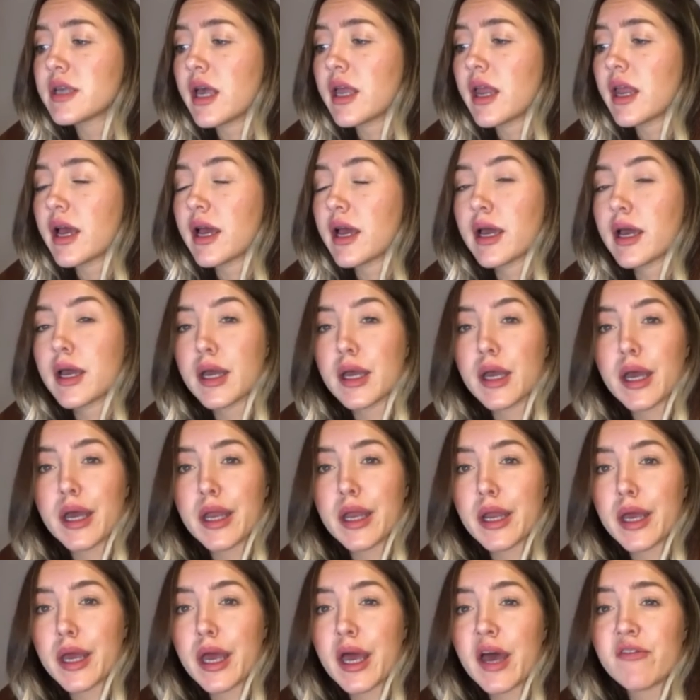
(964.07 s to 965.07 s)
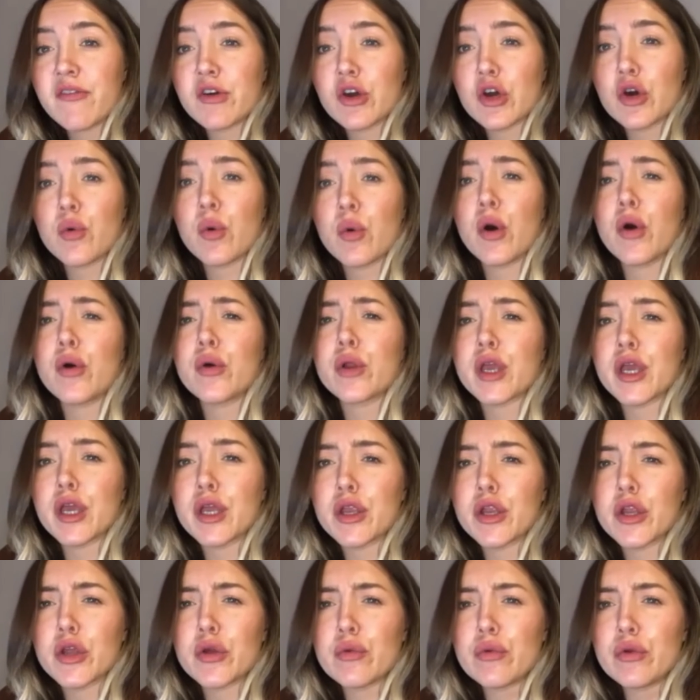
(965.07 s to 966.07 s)
And I have it
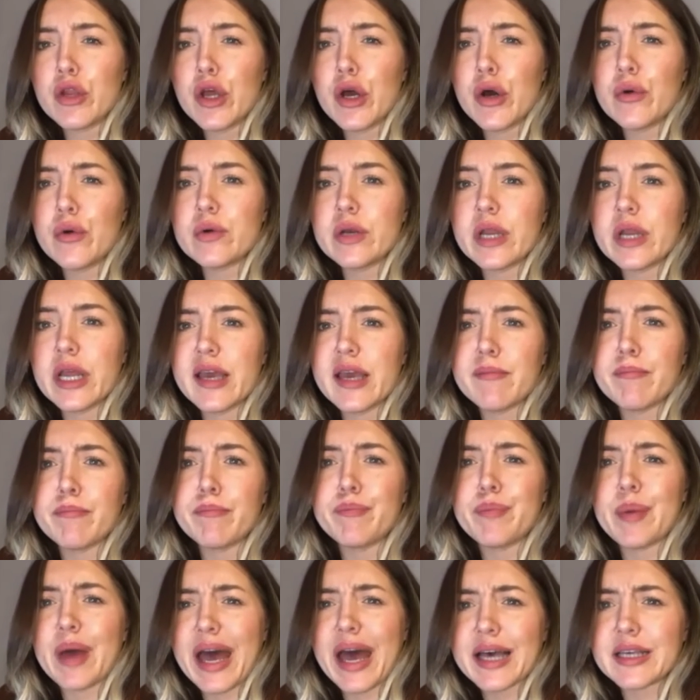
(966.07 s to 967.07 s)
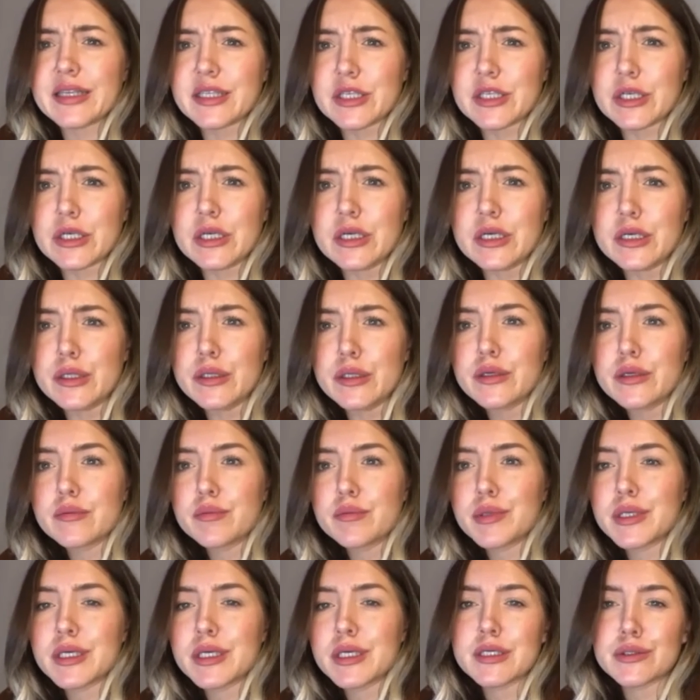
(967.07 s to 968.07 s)
quoted, you no-name bastard,
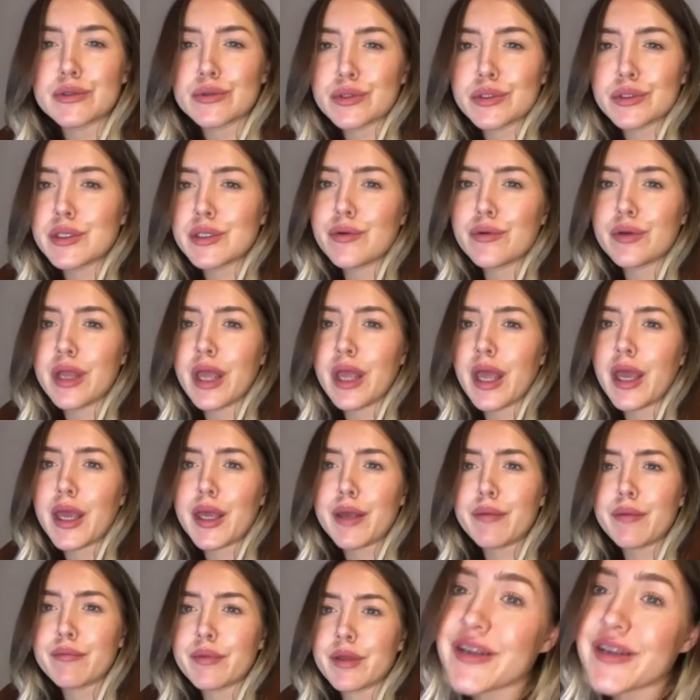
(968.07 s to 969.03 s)
because there's no name.